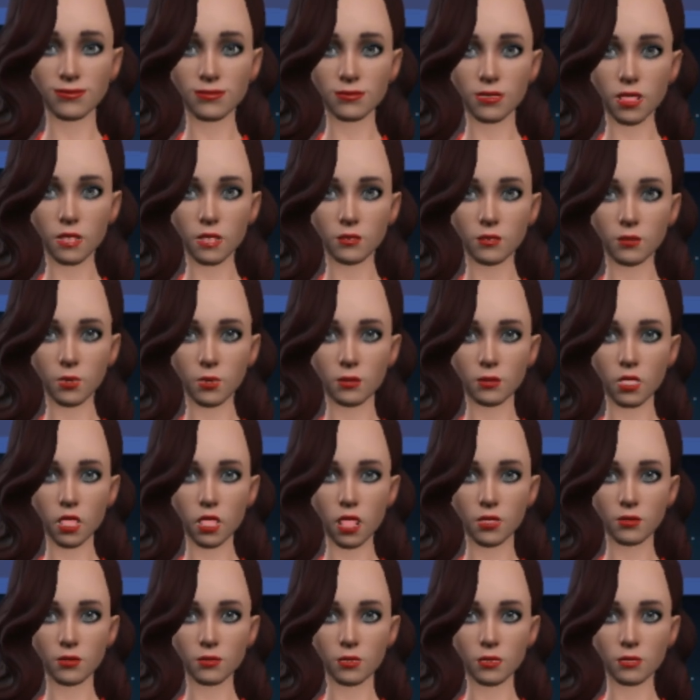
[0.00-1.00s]
I think
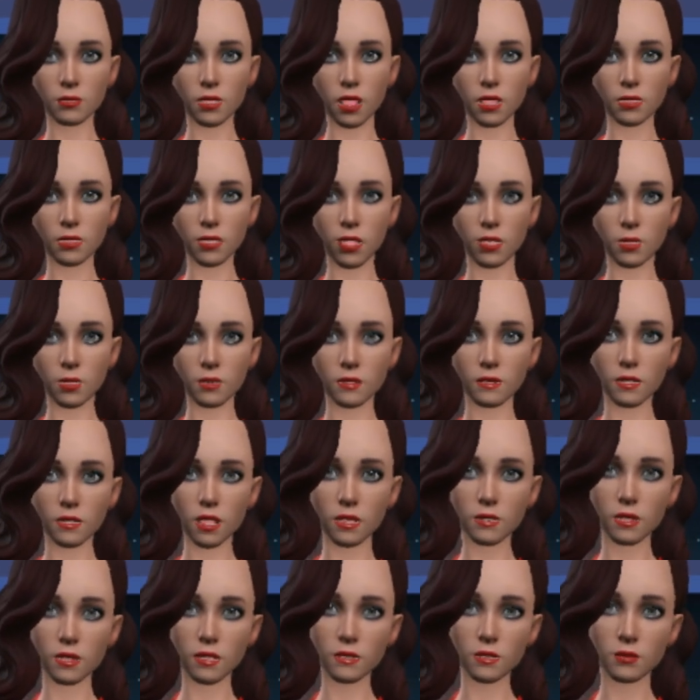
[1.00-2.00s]
humans will always
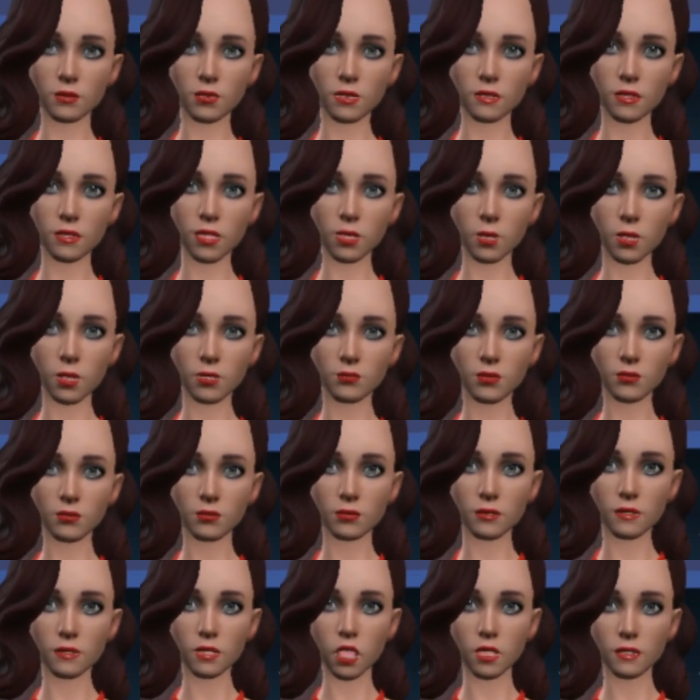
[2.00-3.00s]
strive for innovation
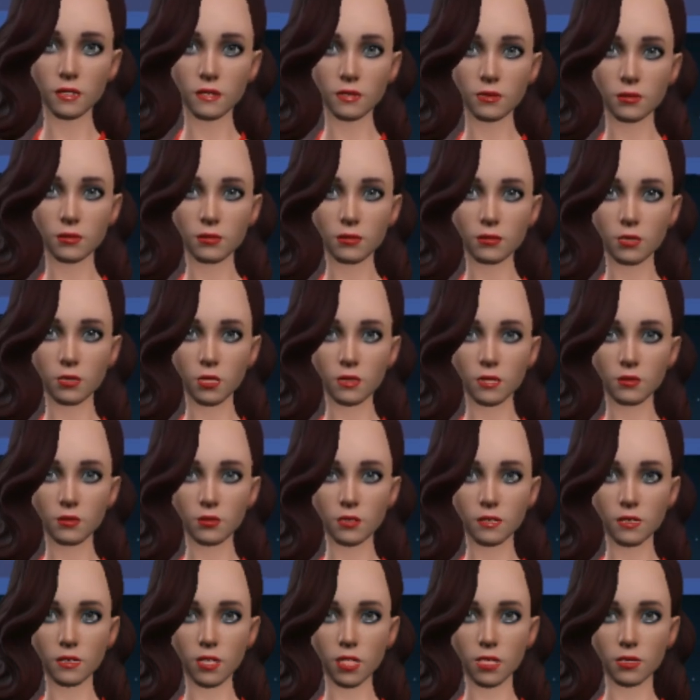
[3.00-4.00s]
and growth, even
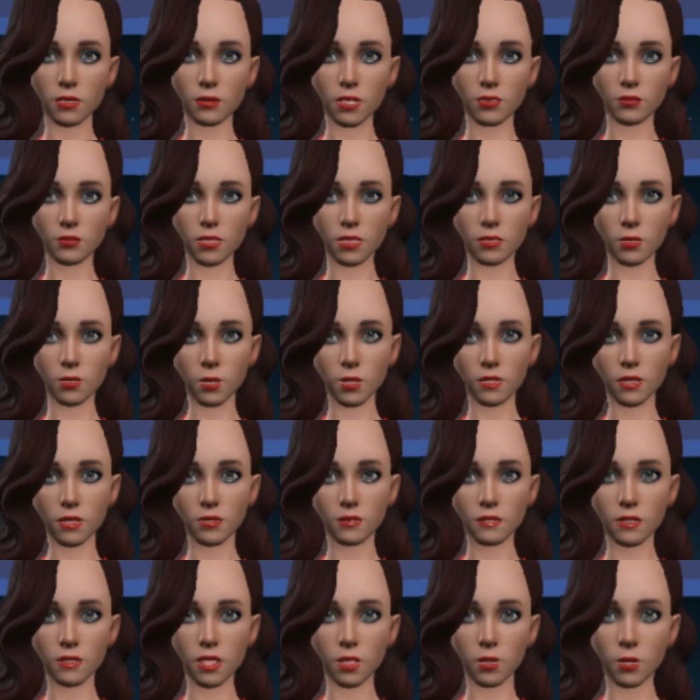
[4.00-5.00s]
if AI handles
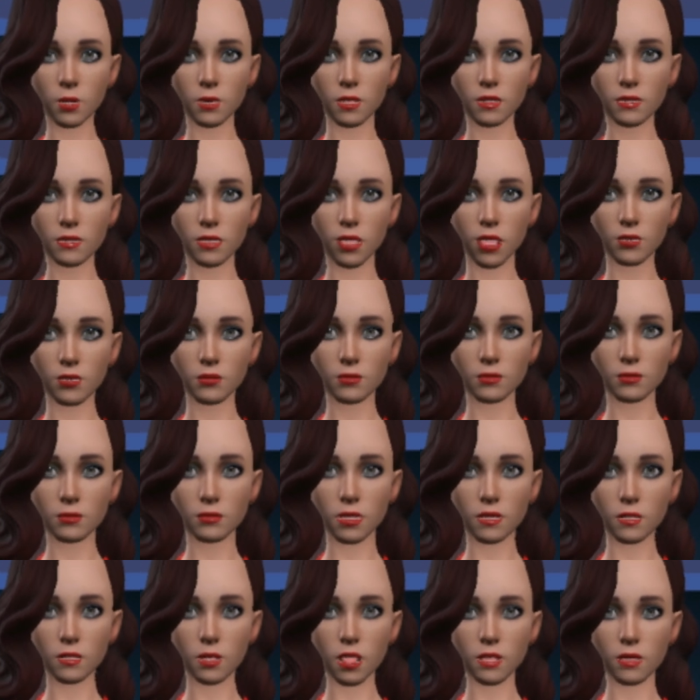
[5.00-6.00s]
certain tasks for them.
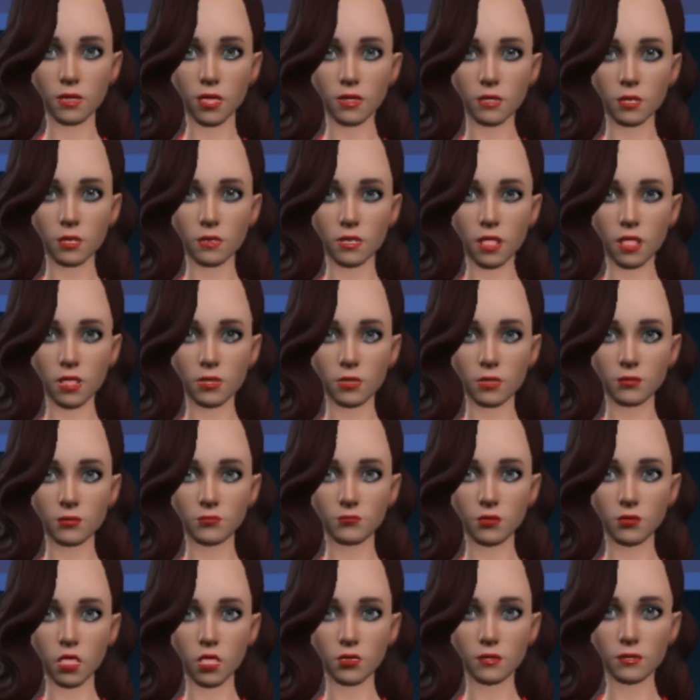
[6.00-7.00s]
That's a very valid
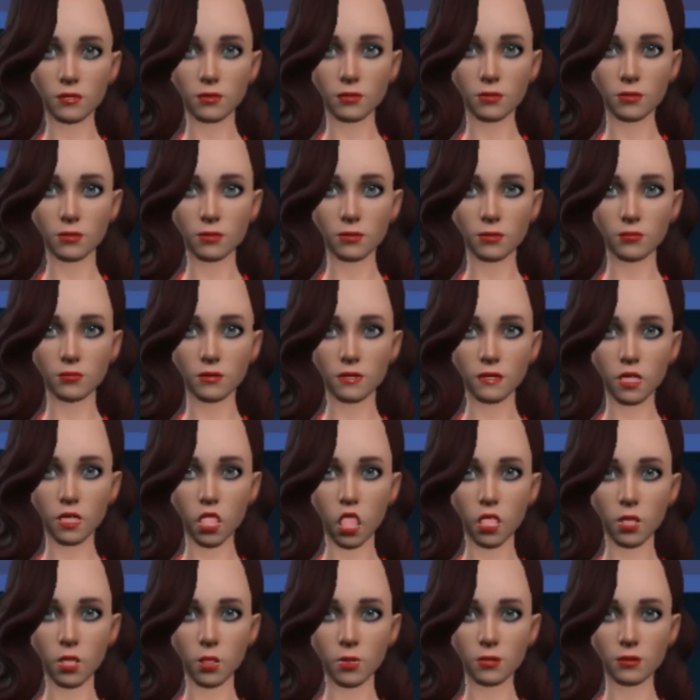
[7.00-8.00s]
point.
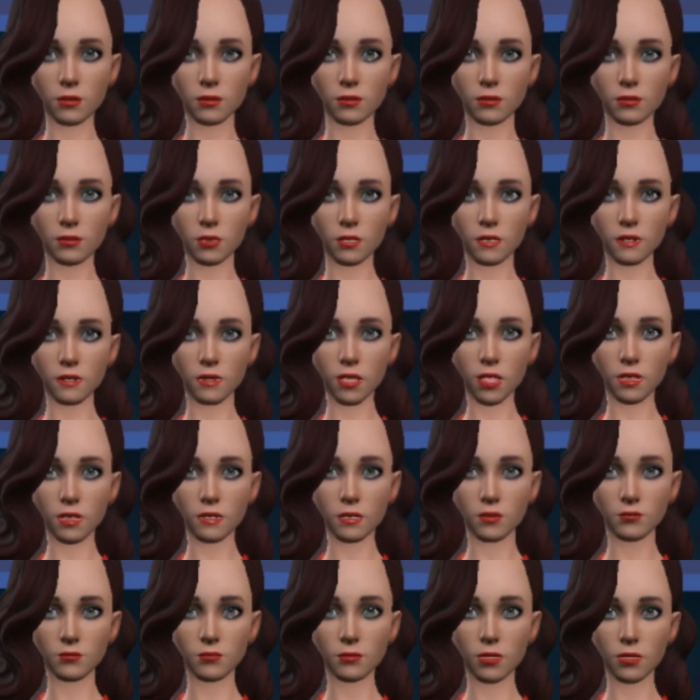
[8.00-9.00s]
Bruce, if AI
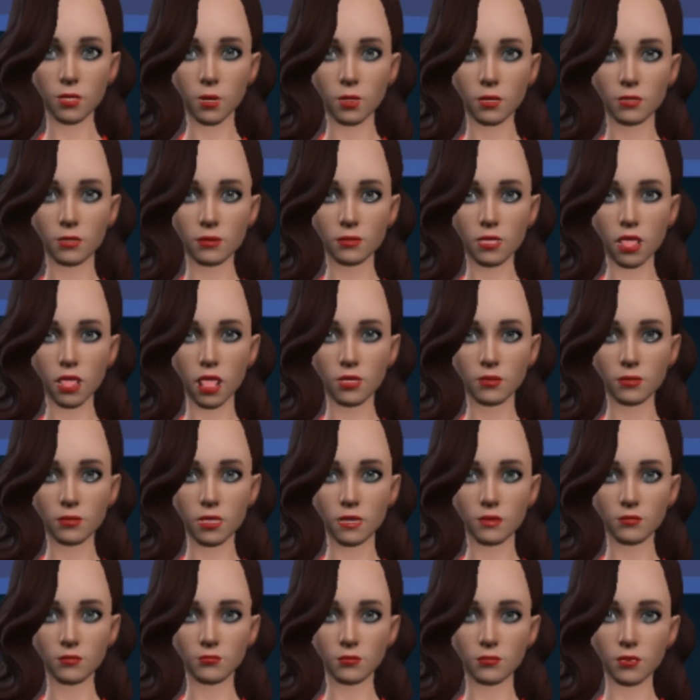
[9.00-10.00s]
replaces jobs
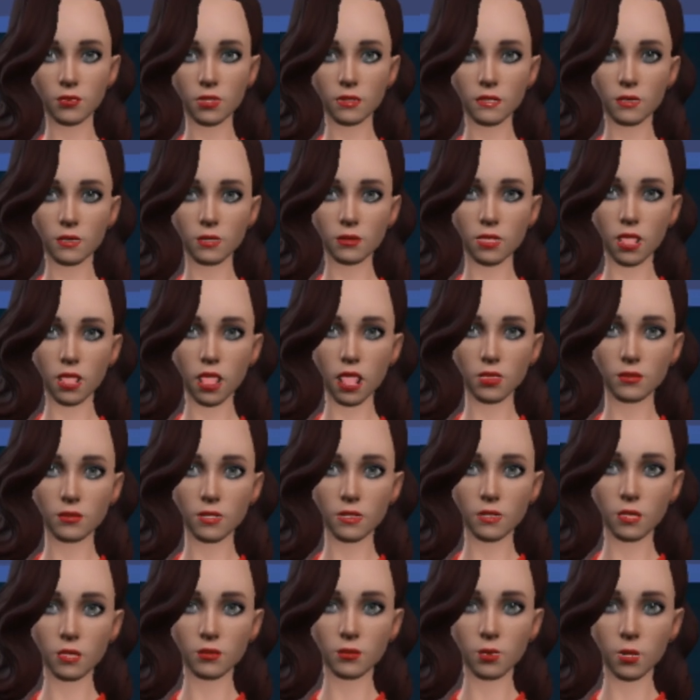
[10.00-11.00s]
that people rely on
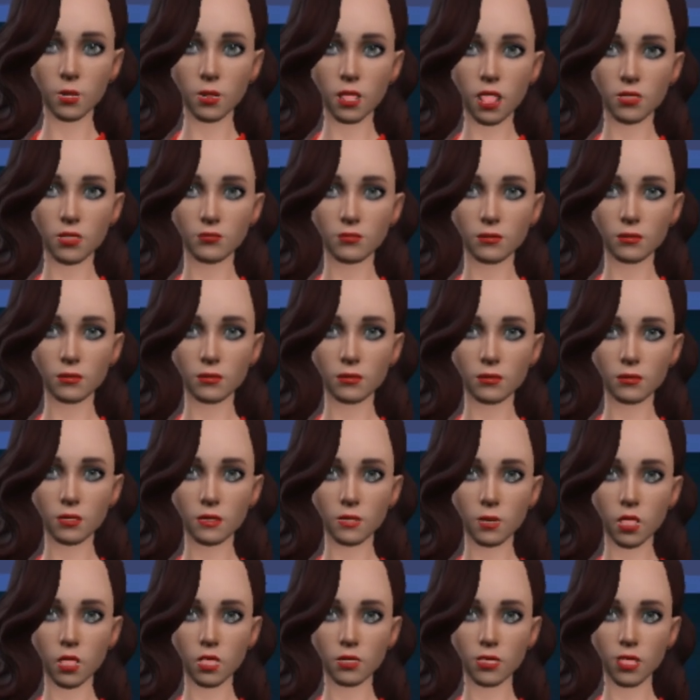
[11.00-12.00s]
for income,
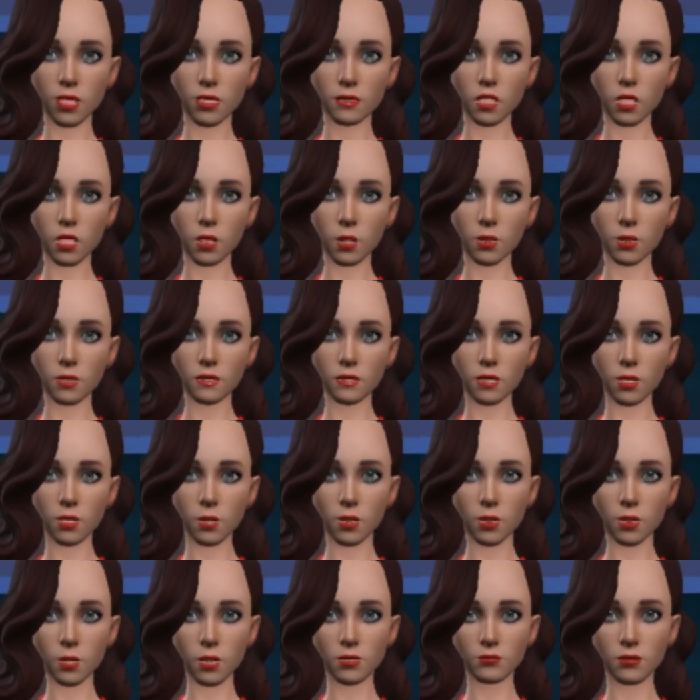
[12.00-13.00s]
it could lead to
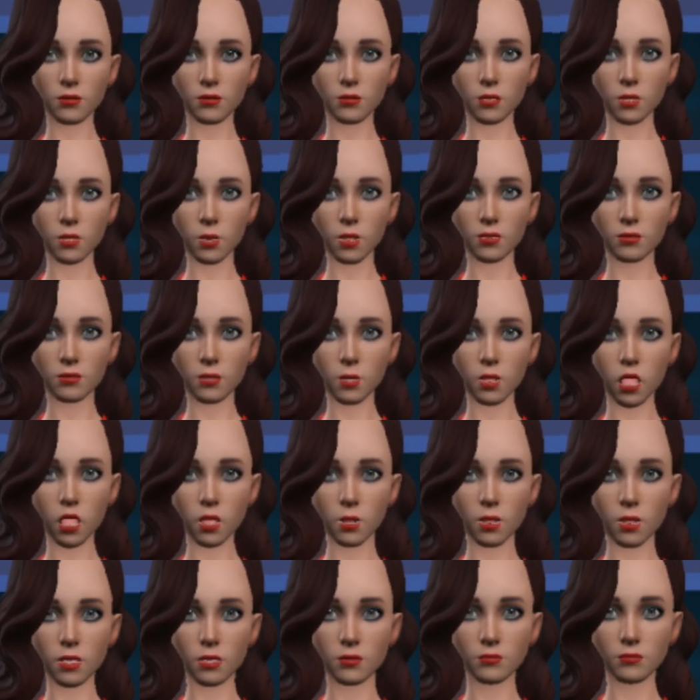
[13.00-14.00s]
serious economic and
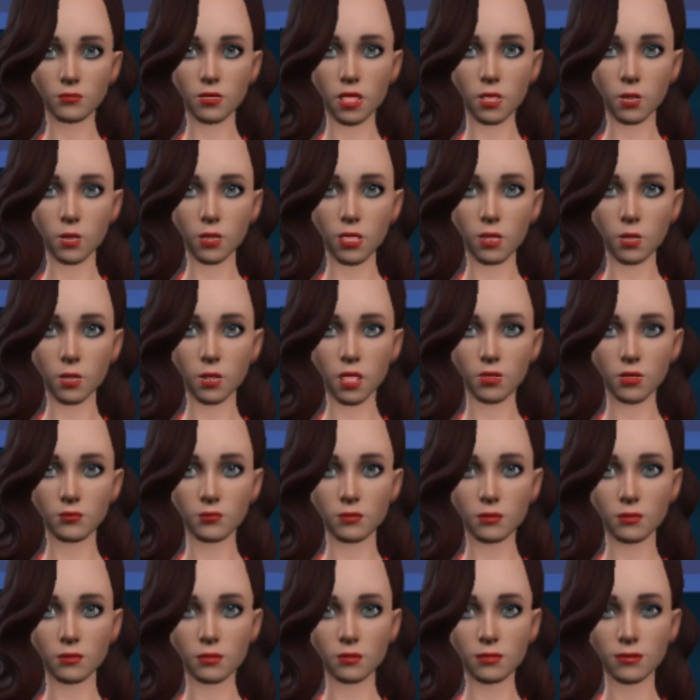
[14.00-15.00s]
social
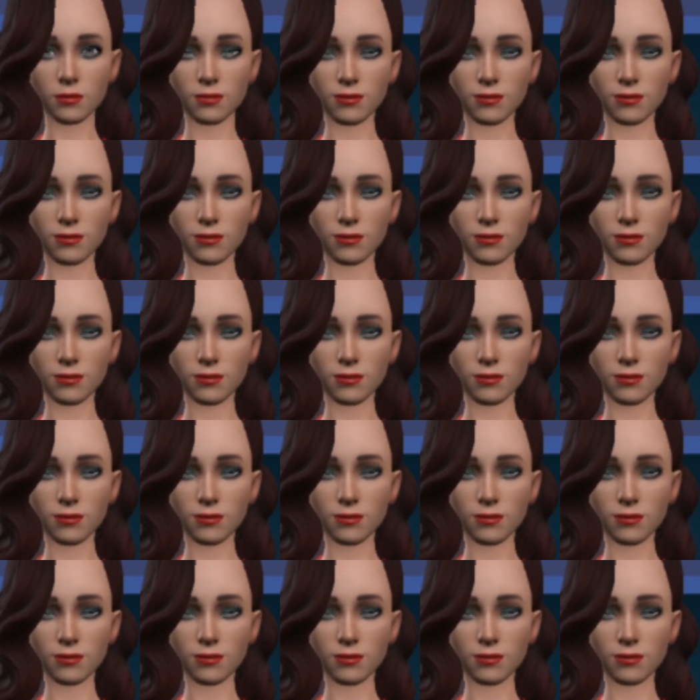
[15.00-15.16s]
implications.